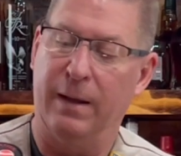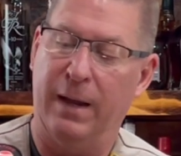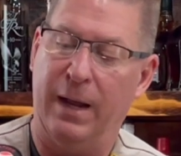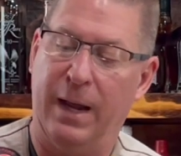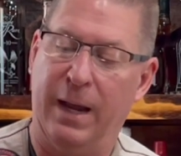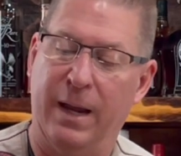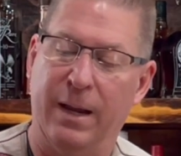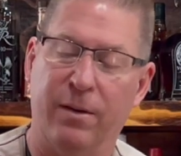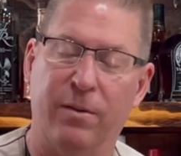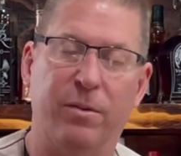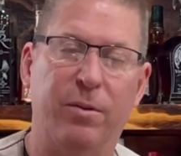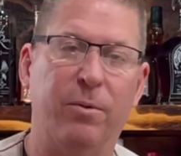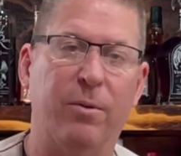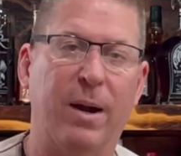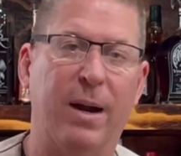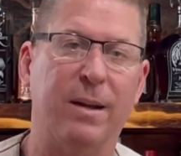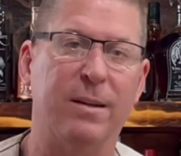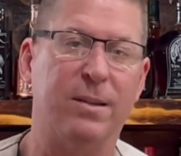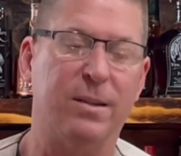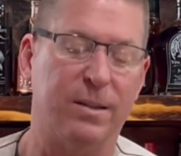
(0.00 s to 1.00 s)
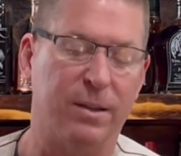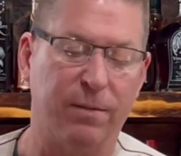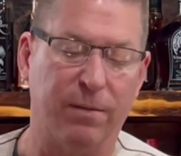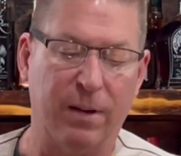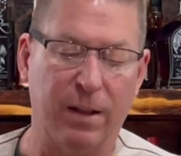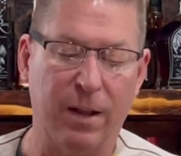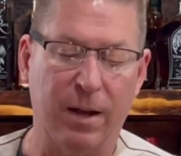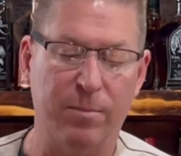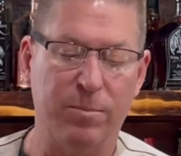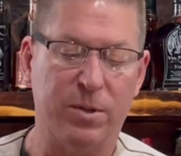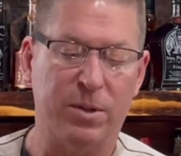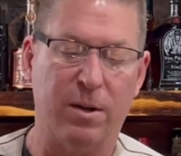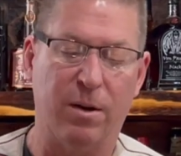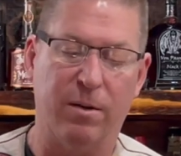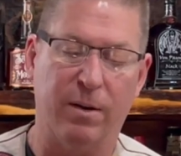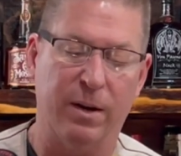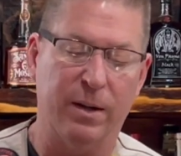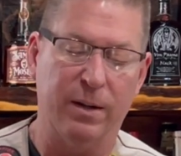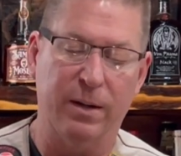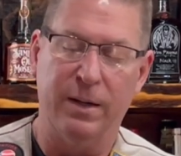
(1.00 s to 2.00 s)
and 2 ounces of club
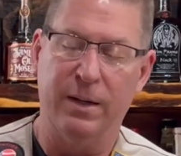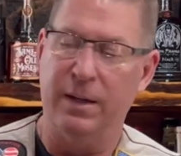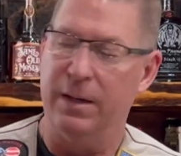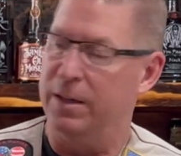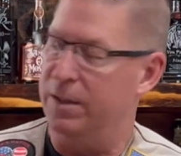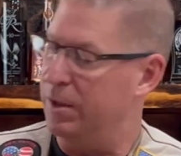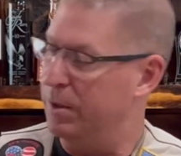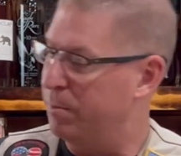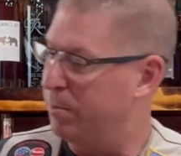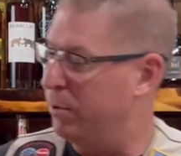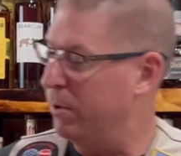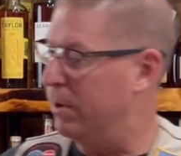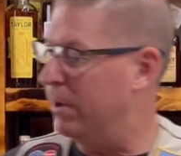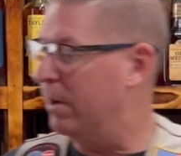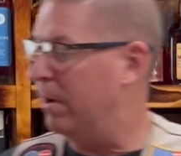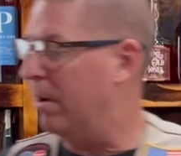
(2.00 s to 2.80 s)
soda. Just put it